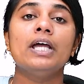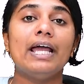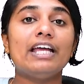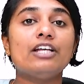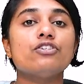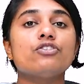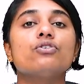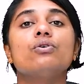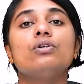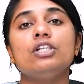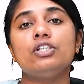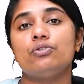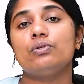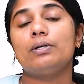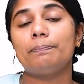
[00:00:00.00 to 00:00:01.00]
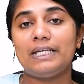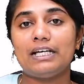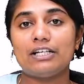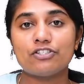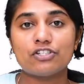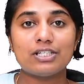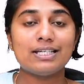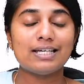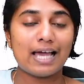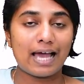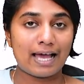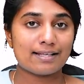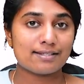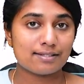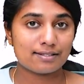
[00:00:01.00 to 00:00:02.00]
enroll into a PhD
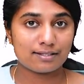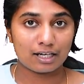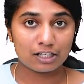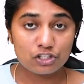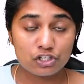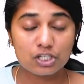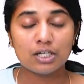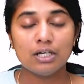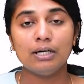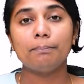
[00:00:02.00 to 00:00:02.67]
as such,